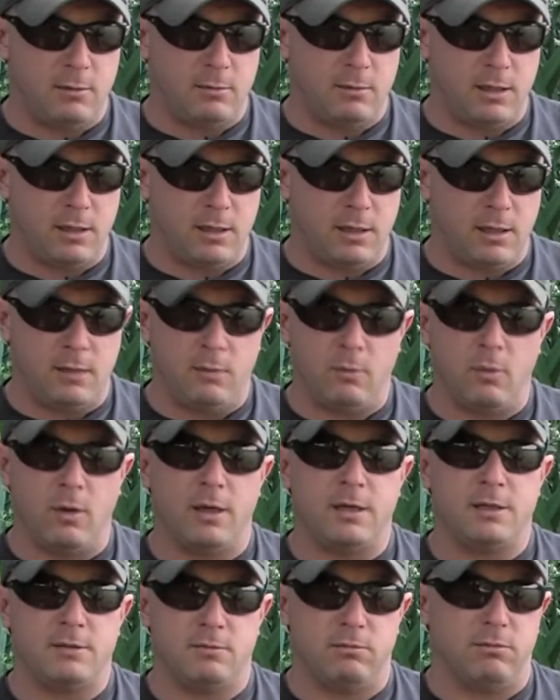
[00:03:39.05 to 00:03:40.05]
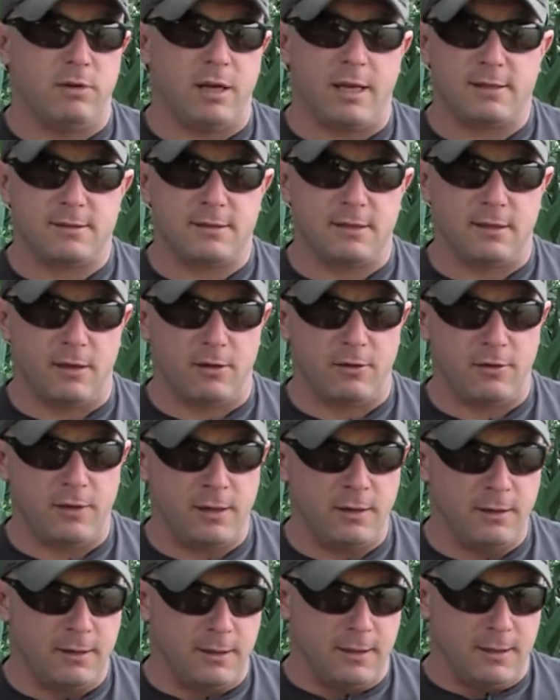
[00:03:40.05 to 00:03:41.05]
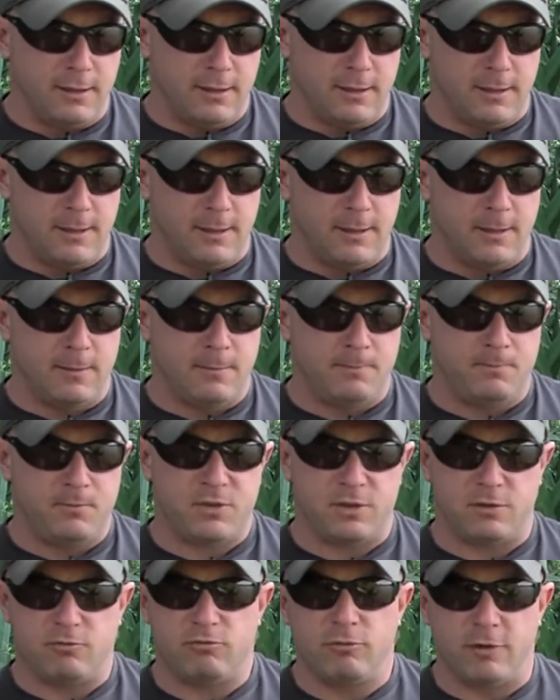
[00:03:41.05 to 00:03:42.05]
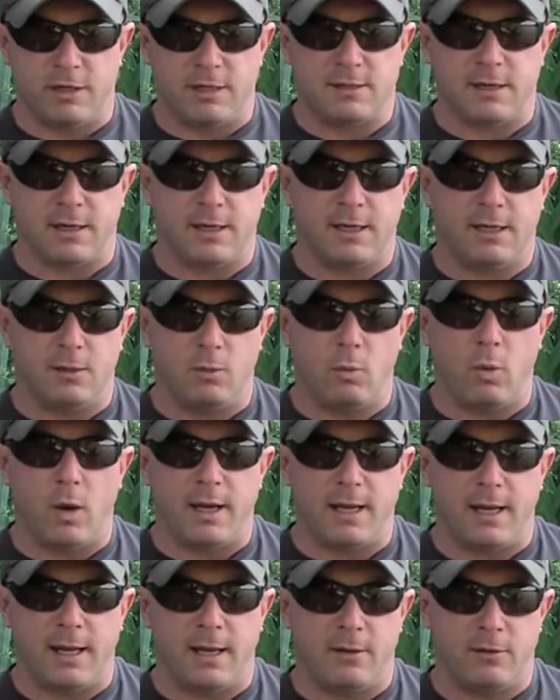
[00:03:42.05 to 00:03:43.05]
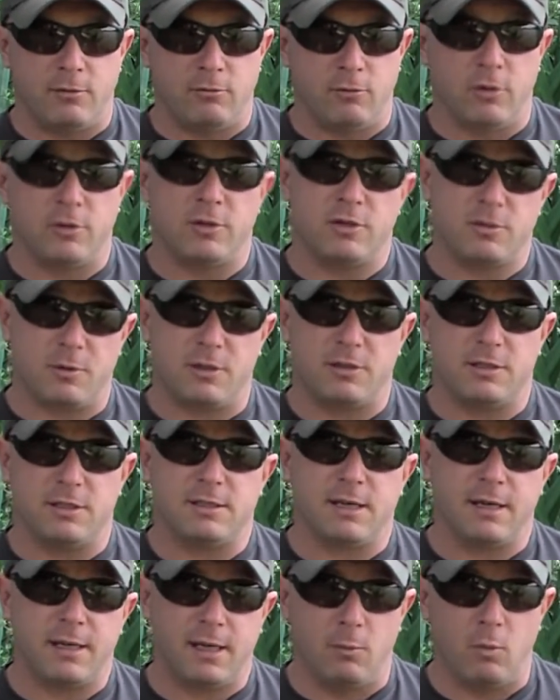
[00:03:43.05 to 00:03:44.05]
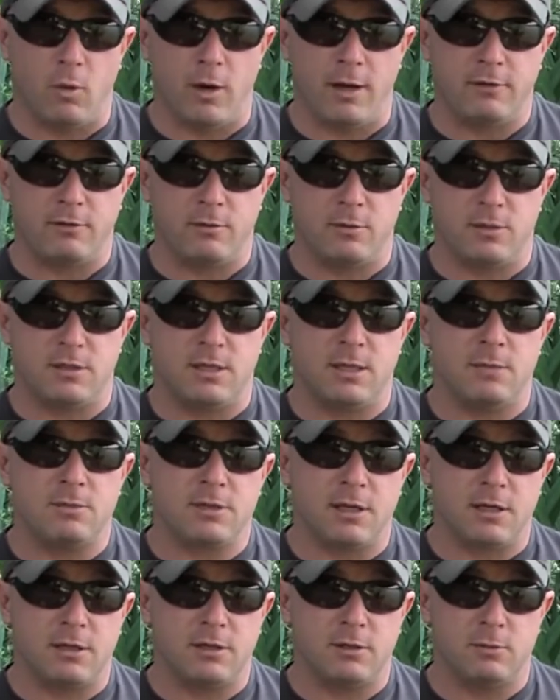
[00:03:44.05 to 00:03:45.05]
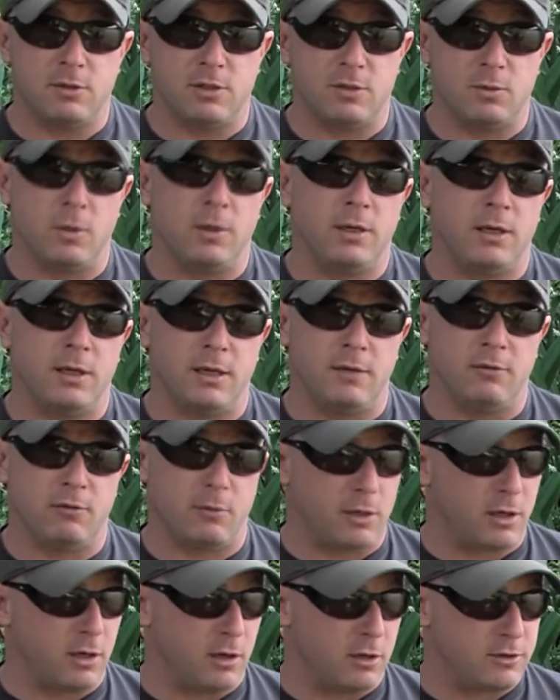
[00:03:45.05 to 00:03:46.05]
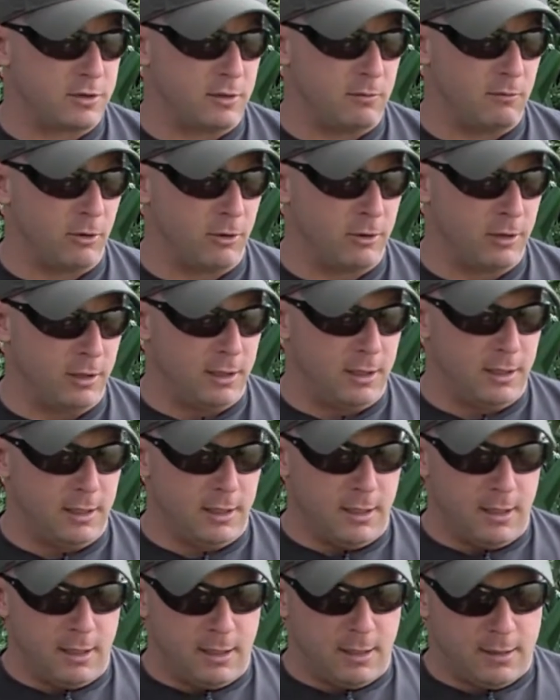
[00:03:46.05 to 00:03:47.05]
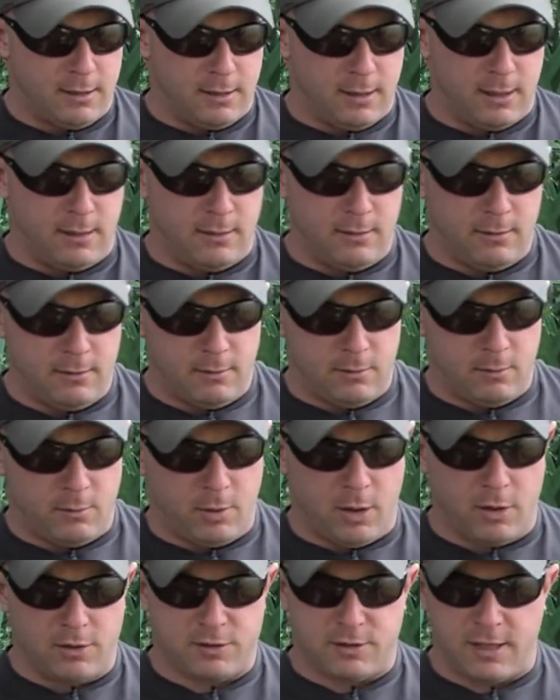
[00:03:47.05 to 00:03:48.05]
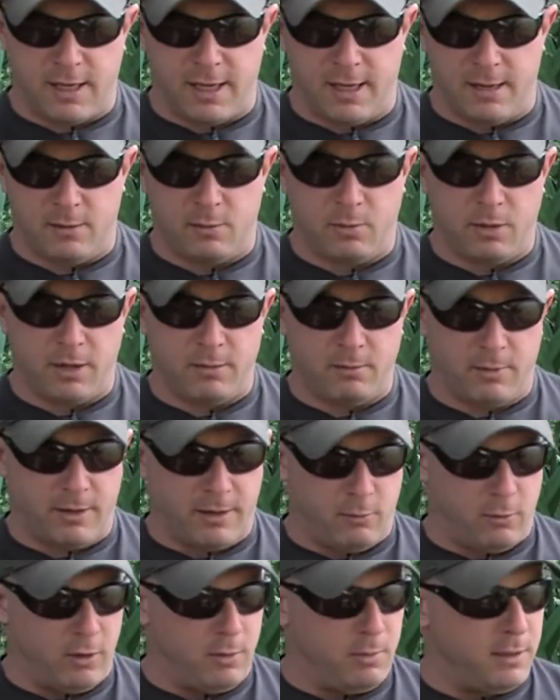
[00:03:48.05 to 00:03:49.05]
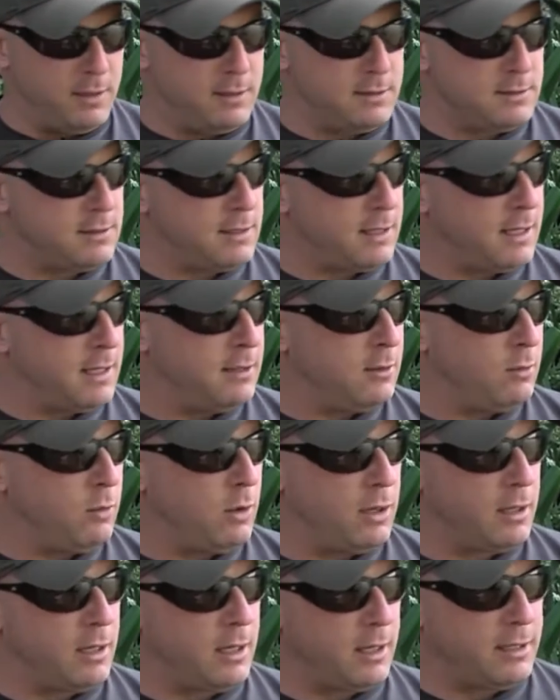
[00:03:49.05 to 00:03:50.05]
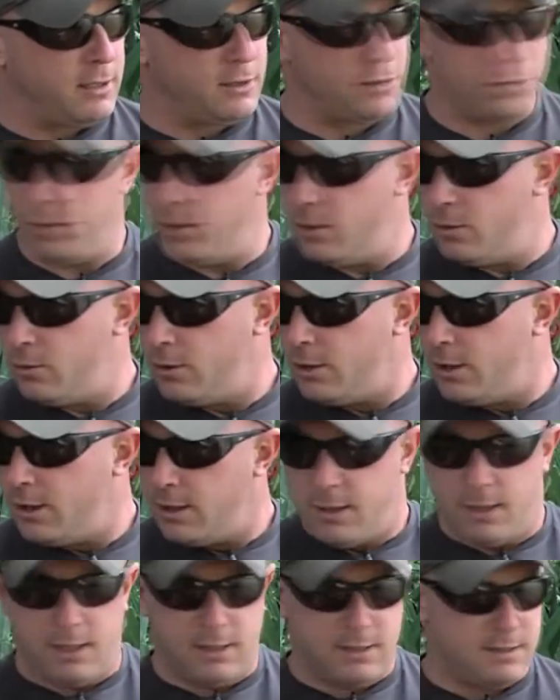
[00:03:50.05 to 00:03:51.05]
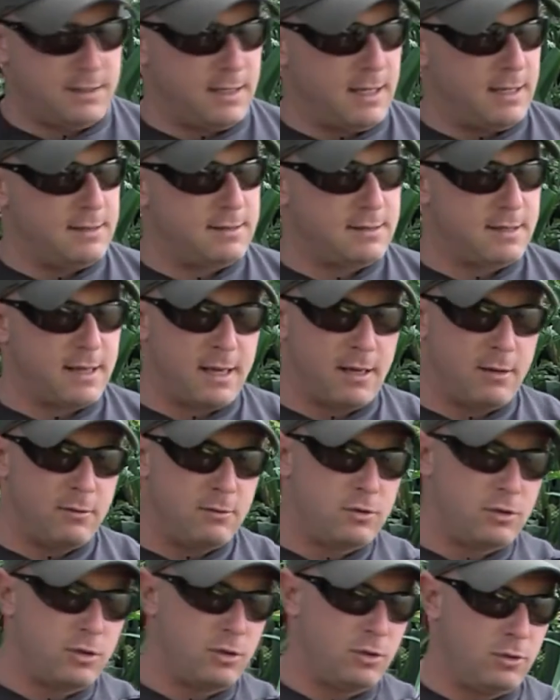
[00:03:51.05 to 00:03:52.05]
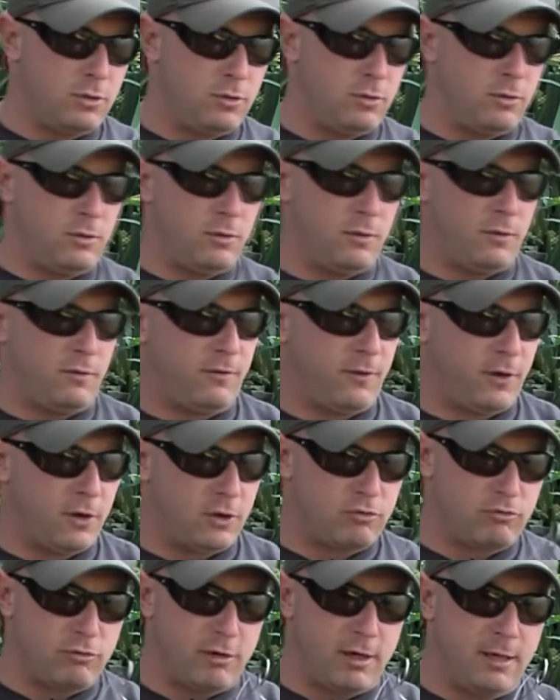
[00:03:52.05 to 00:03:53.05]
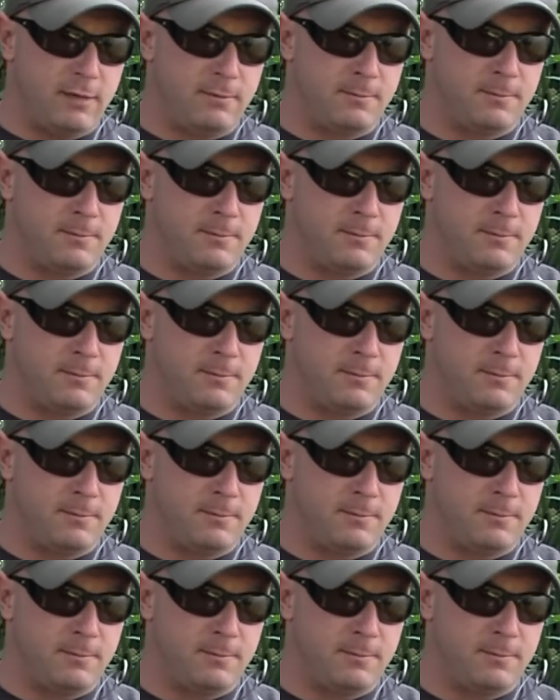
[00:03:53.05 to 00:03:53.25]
it weighs next to nothing. So it's really taking the weight out of the rod, and especially taking weight from the tip section, which is what you need from a casting rod. And then past that, the plain back whippings and the 1K twill extends down to the first ring